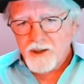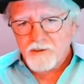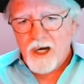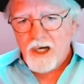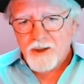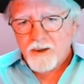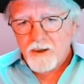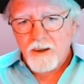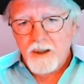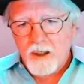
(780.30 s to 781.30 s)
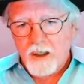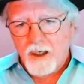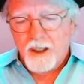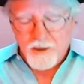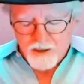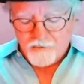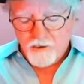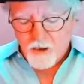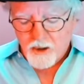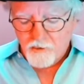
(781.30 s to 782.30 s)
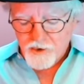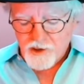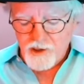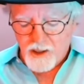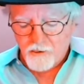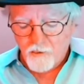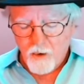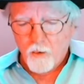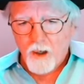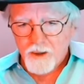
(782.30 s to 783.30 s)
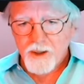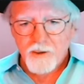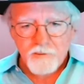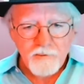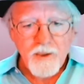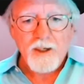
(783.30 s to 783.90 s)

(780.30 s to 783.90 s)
because it's magical, and everybody will see that when we watch it.